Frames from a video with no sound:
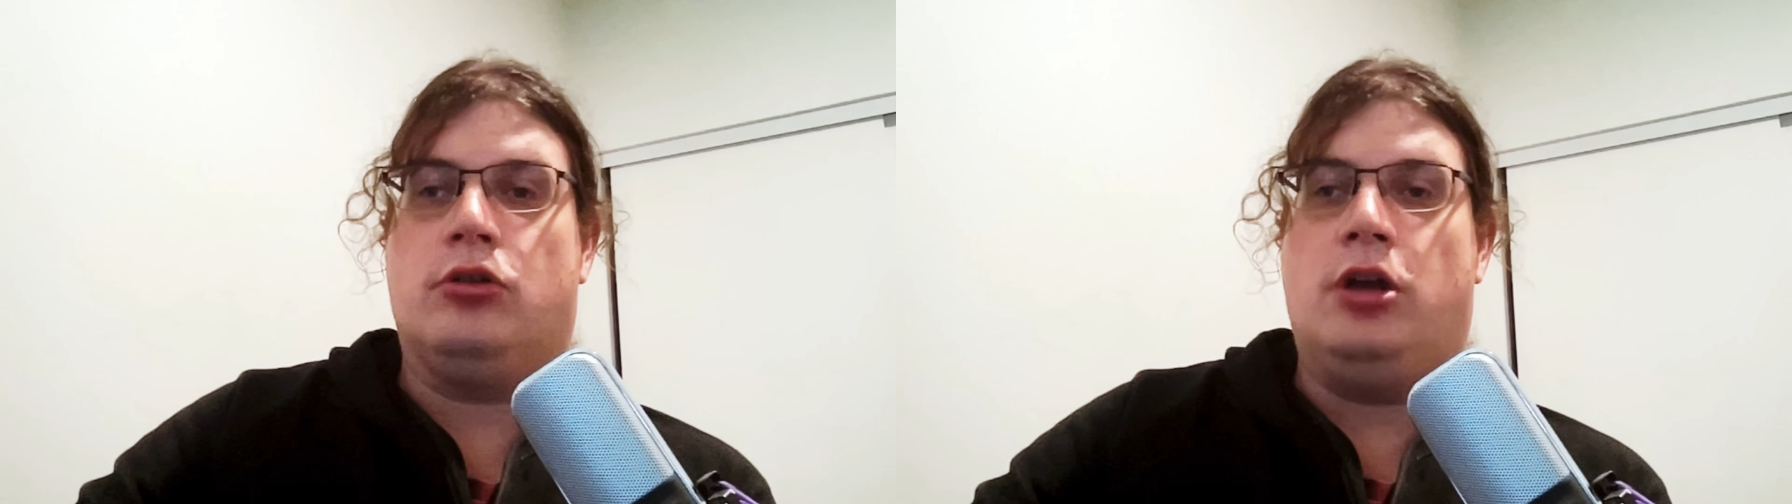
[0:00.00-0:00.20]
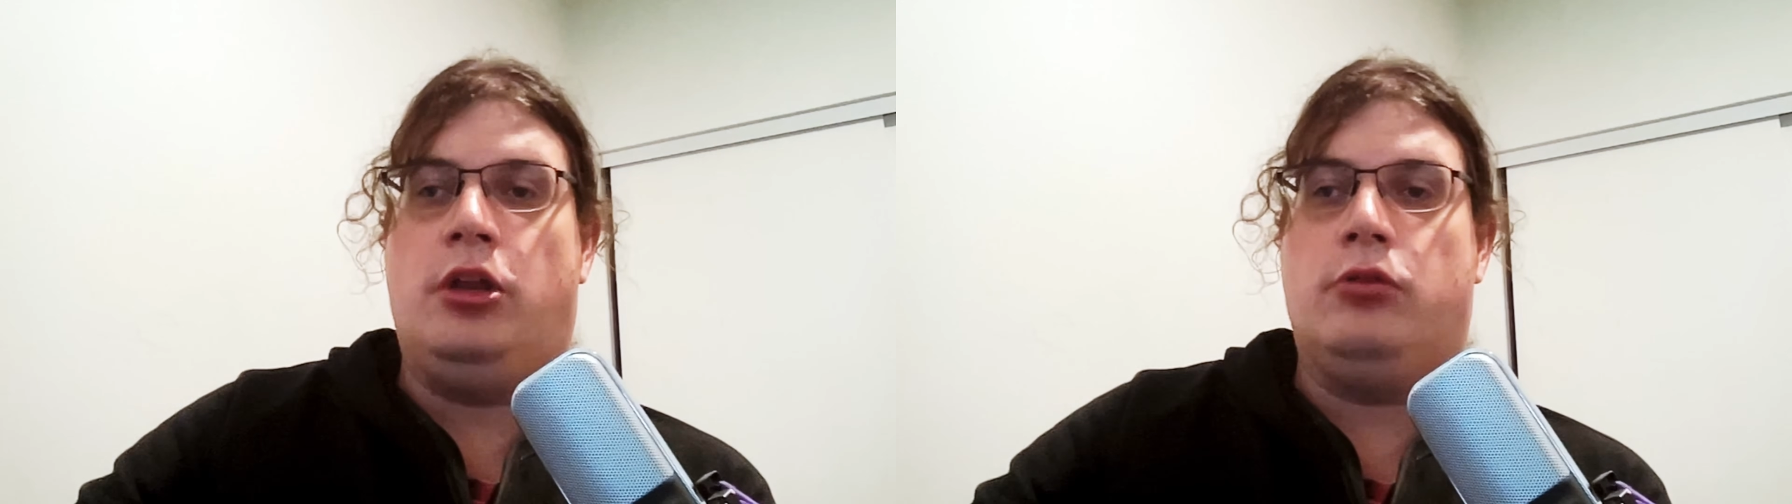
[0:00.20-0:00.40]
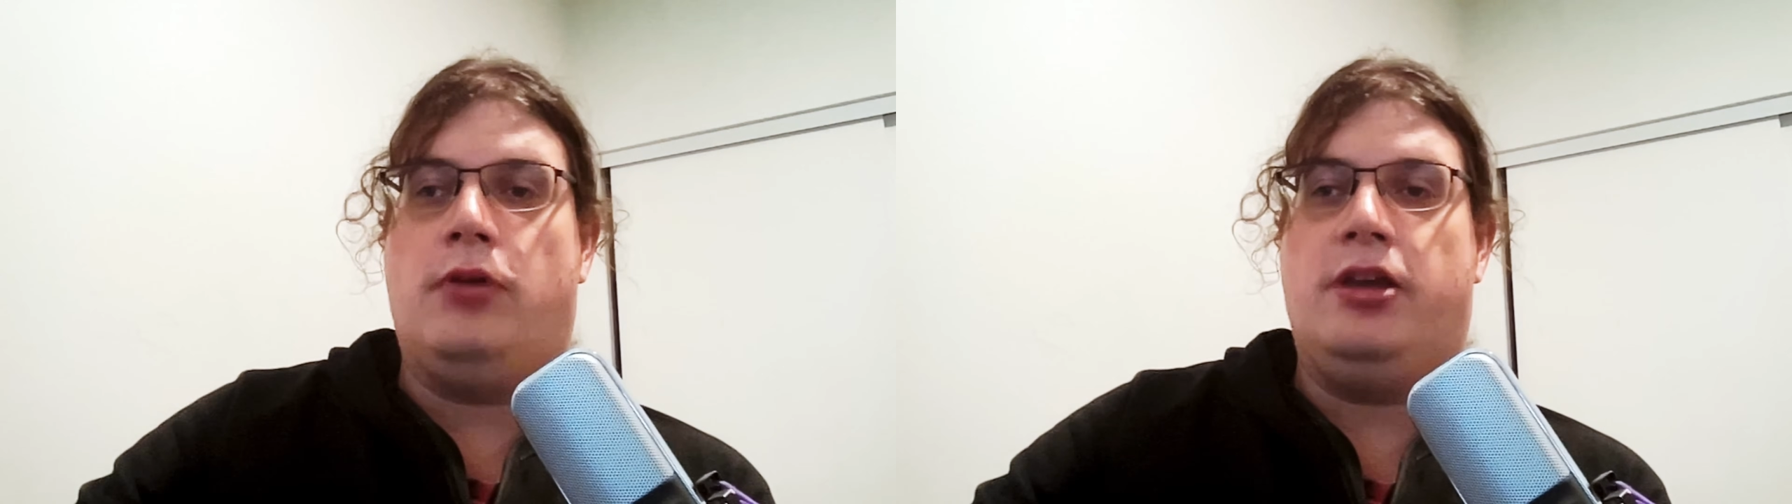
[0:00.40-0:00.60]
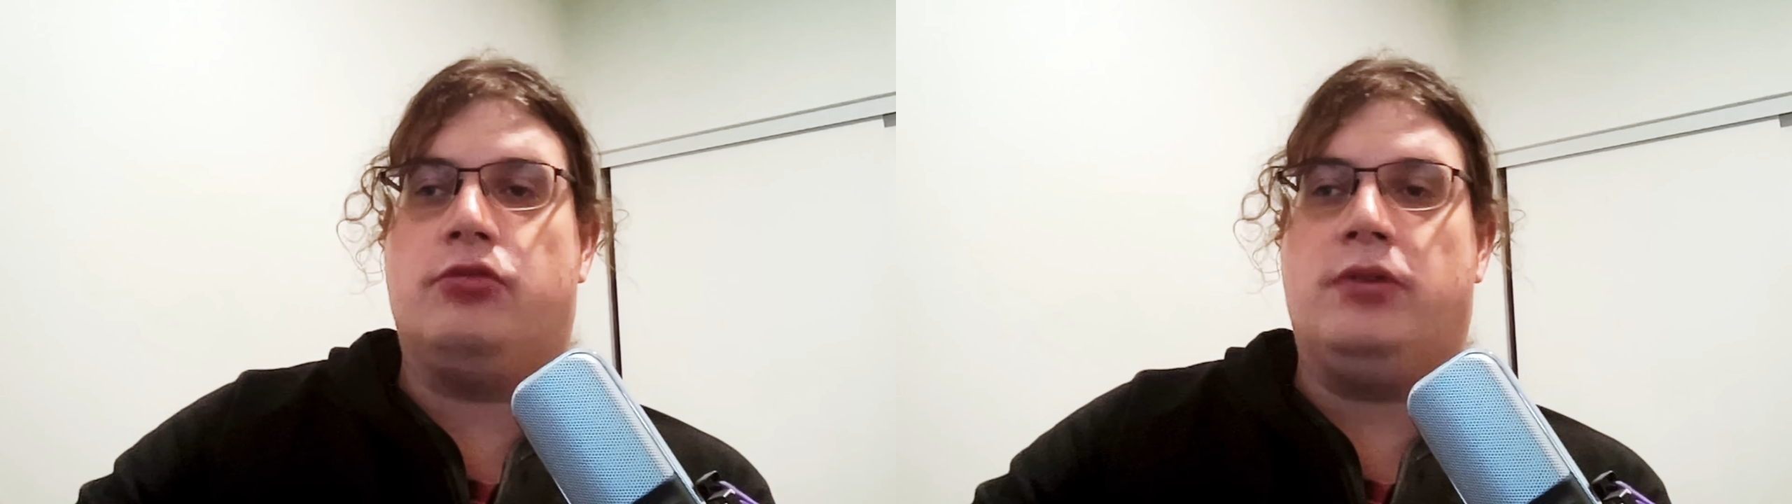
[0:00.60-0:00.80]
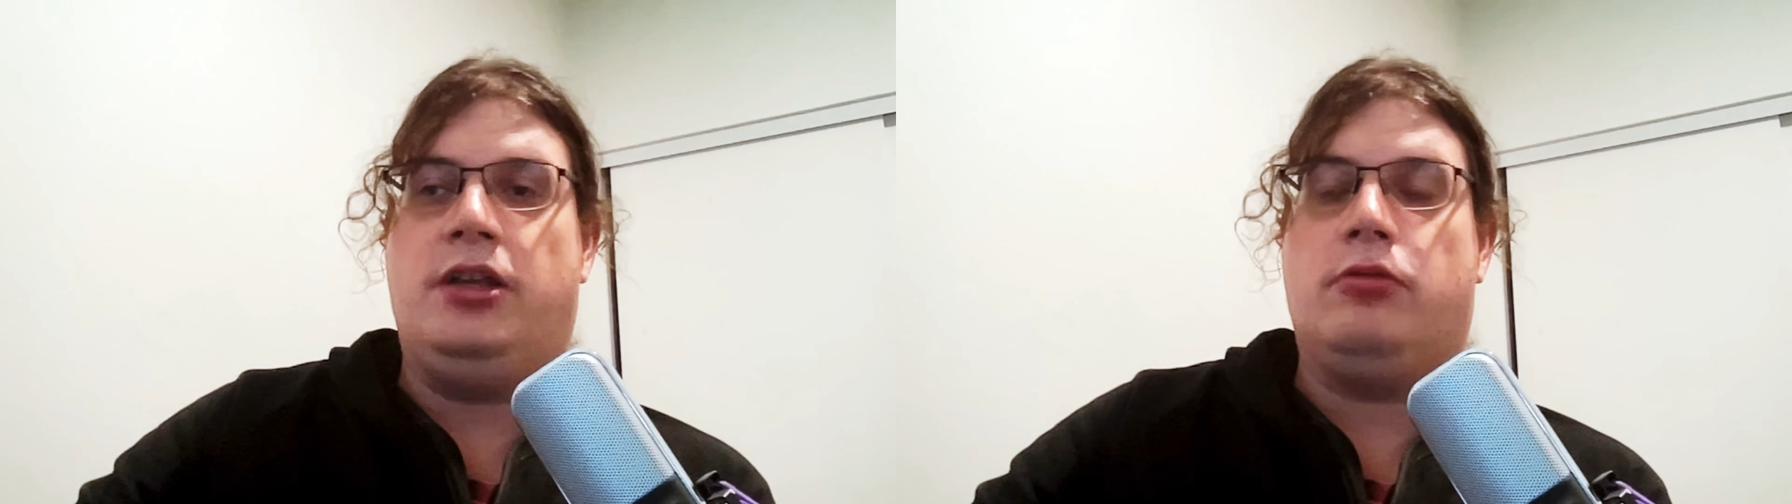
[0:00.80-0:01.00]
or
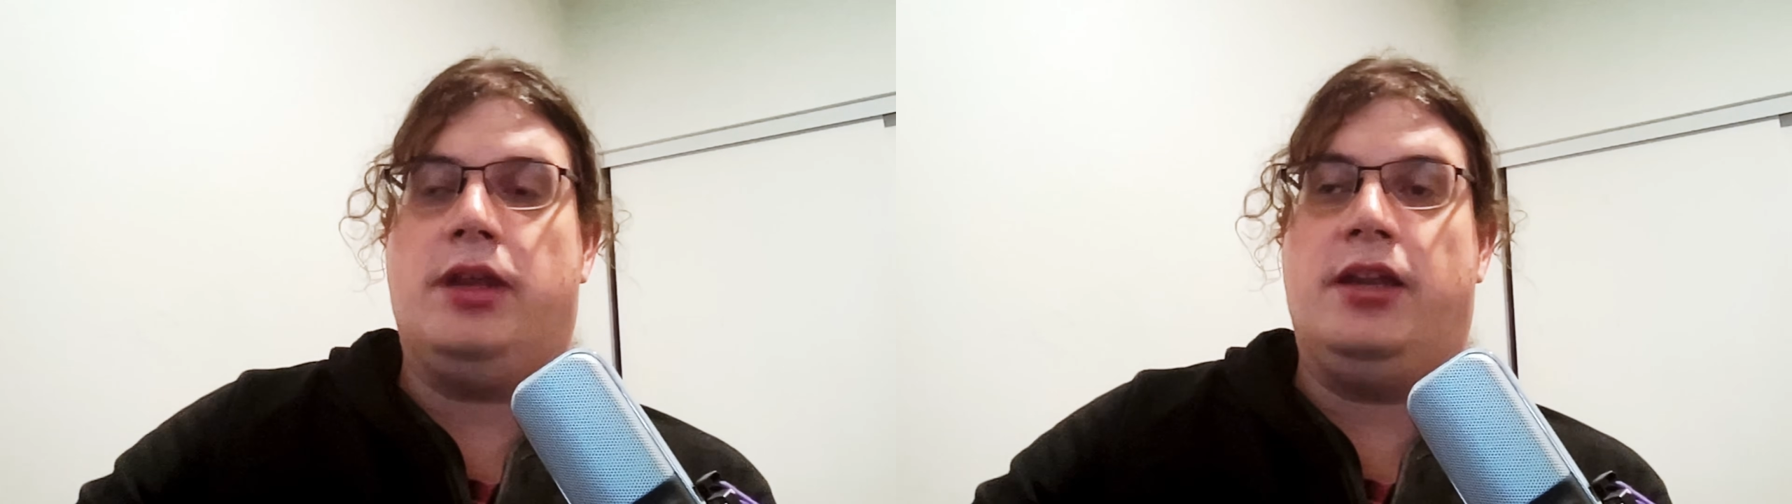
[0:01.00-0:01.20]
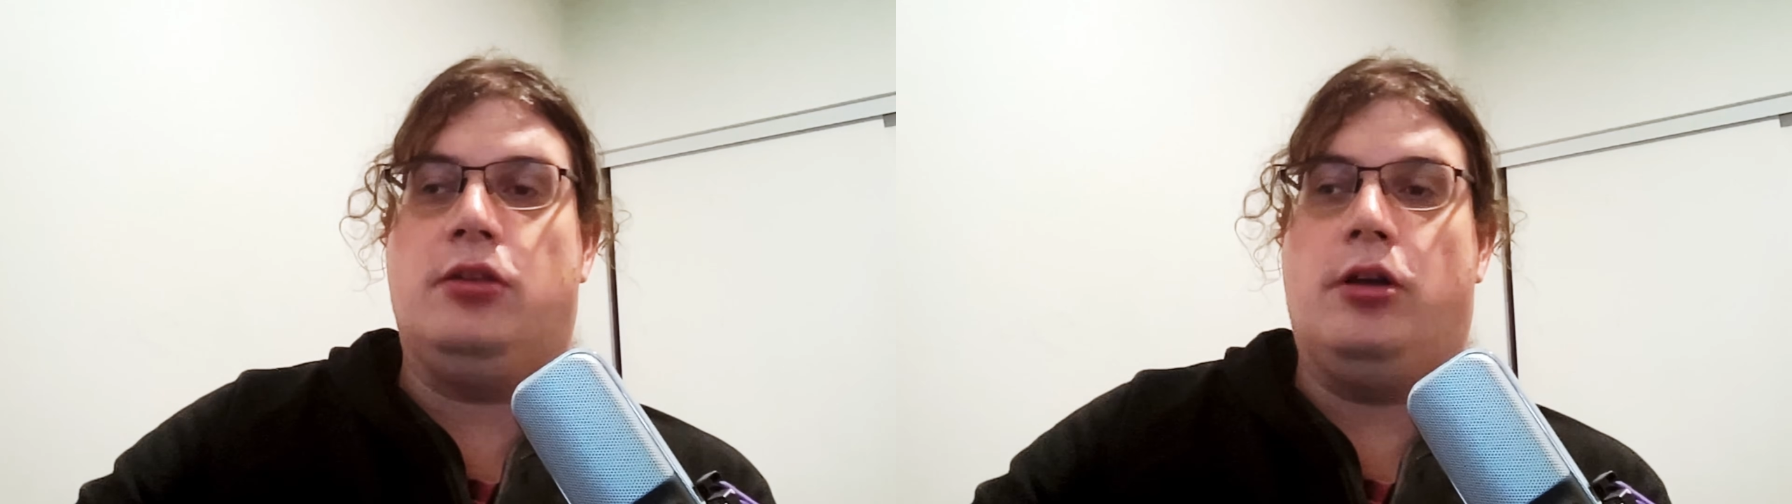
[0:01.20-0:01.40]
otherwise recreating